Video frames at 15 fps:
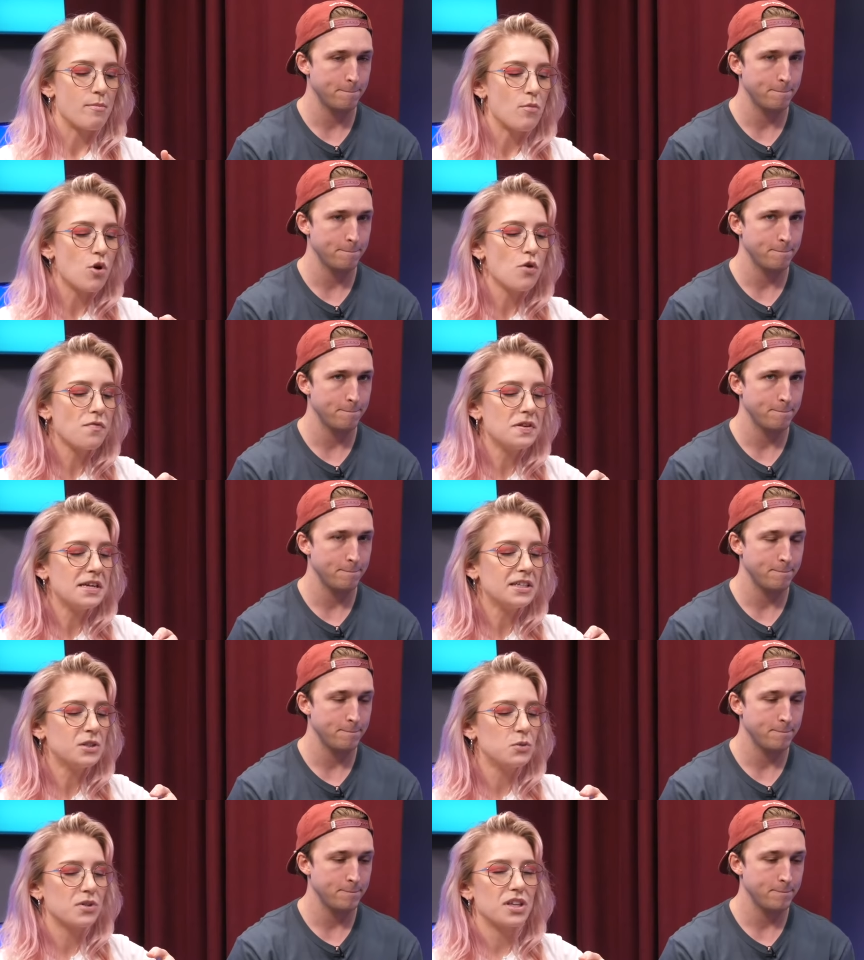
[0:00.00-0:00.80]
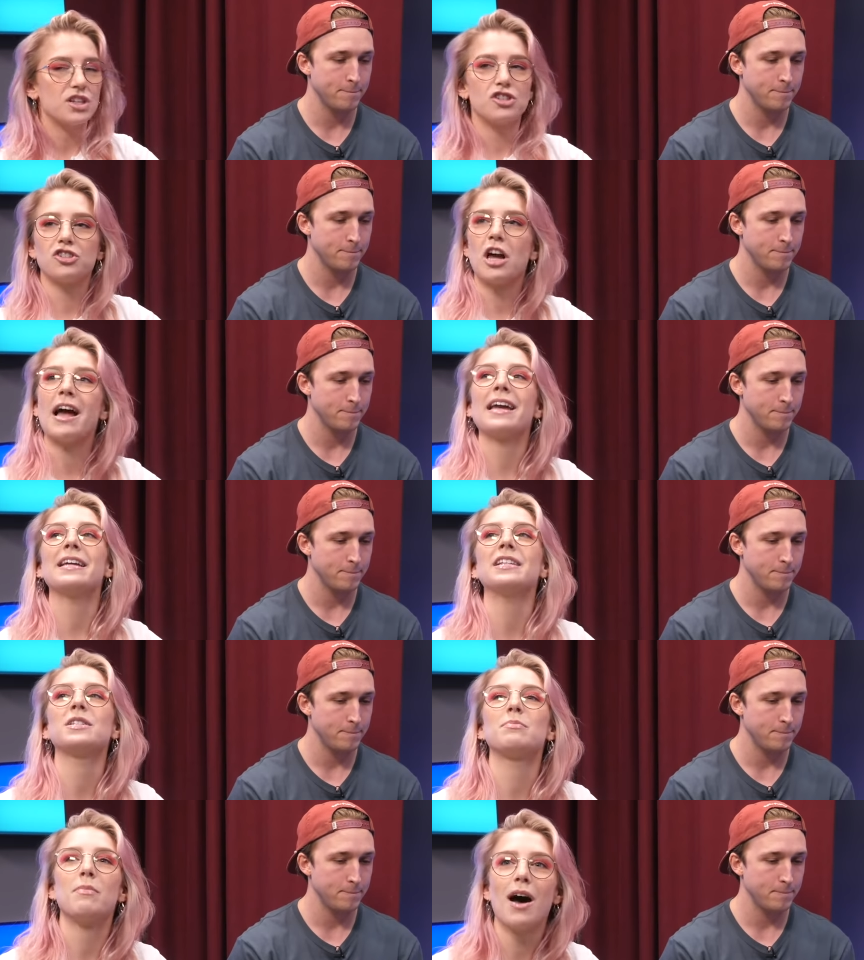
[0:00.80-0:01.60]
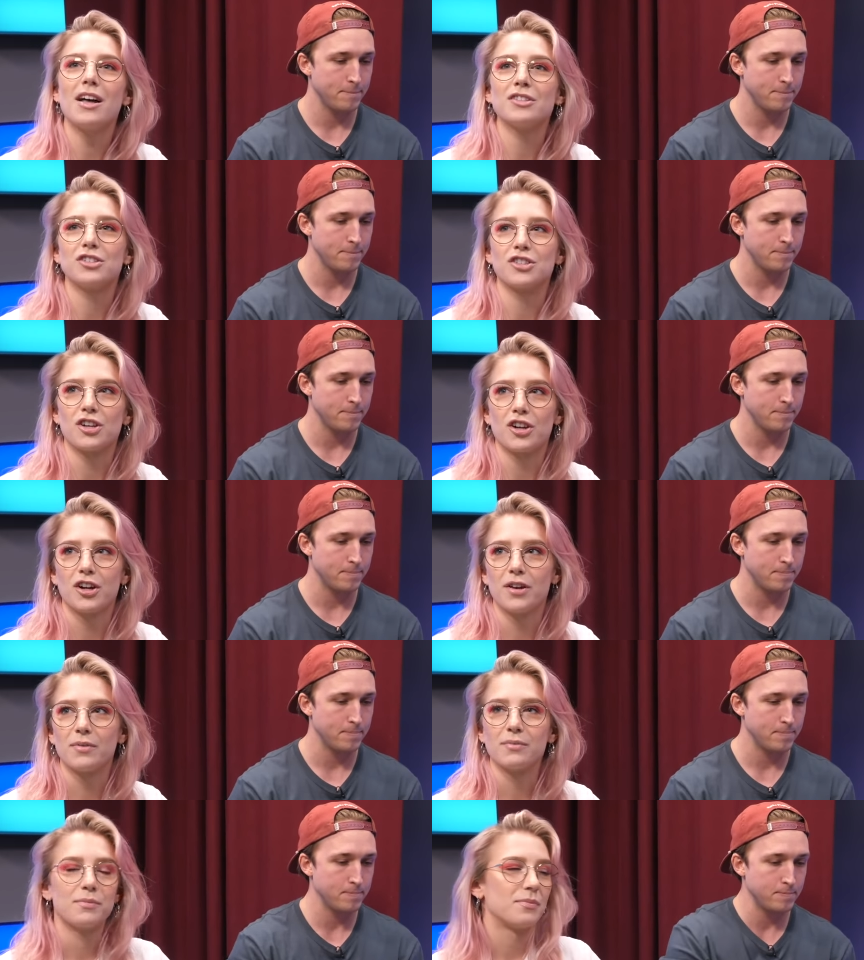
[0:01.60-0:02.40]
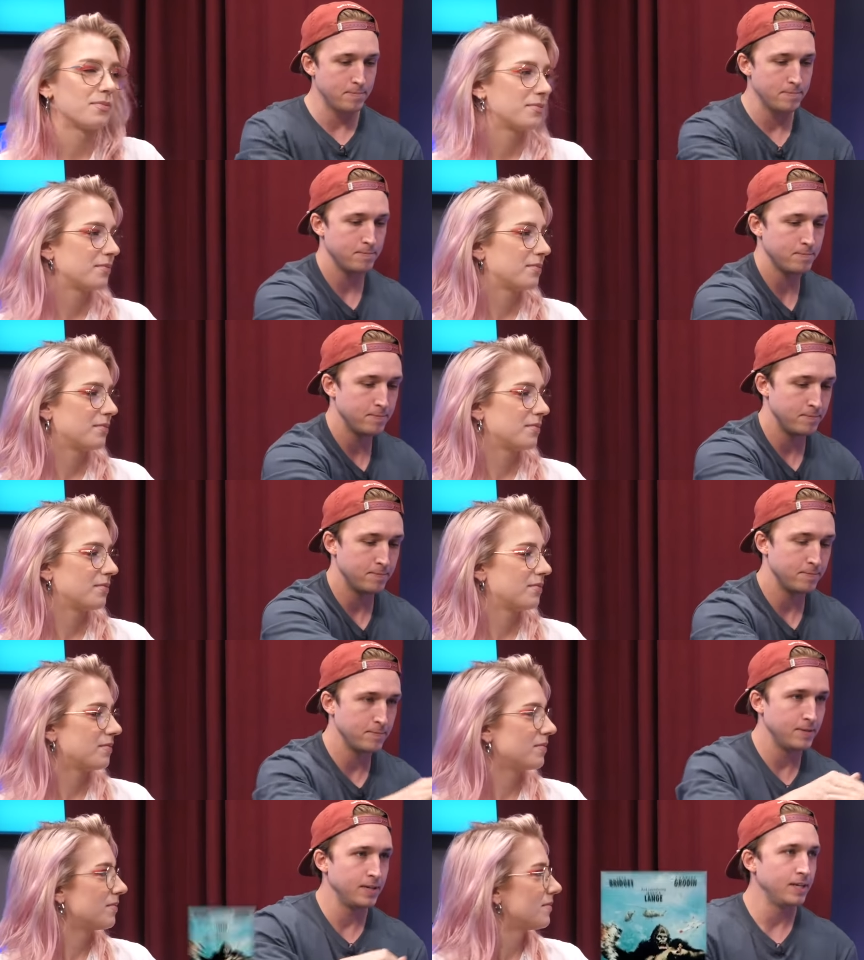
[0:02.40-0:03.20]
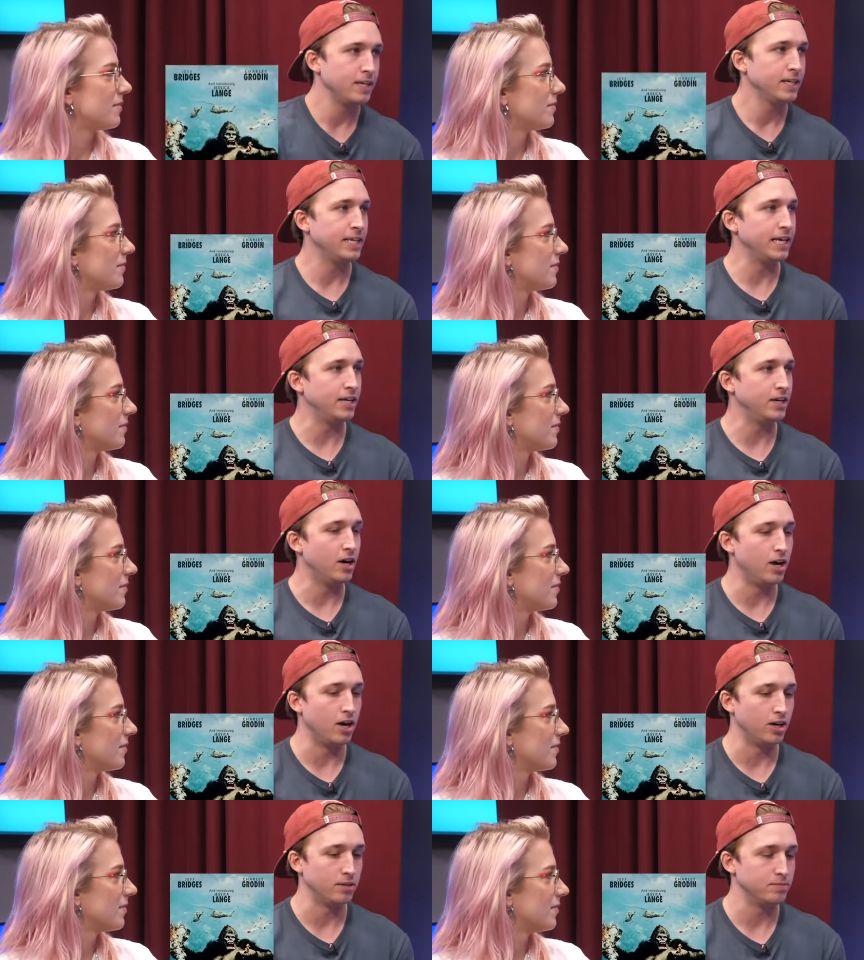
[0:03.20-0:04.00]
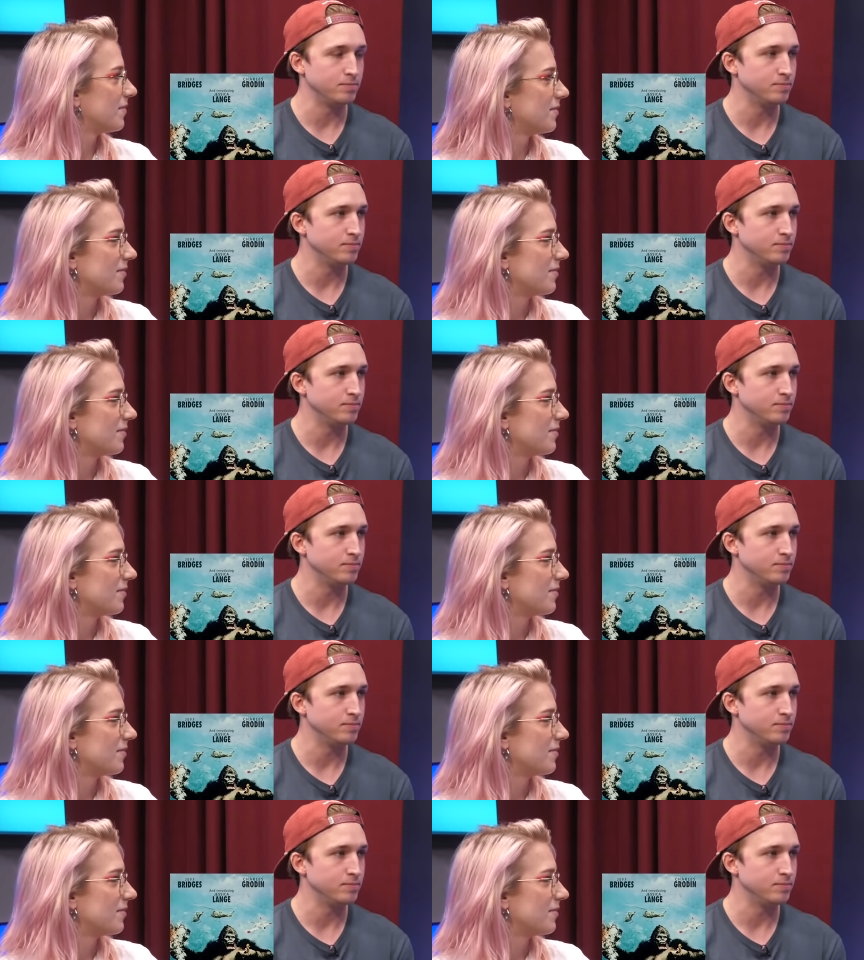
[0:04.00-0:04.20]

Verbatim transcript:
Speaker 1: Movies with a giant monster.
Speaker 2: King Kong.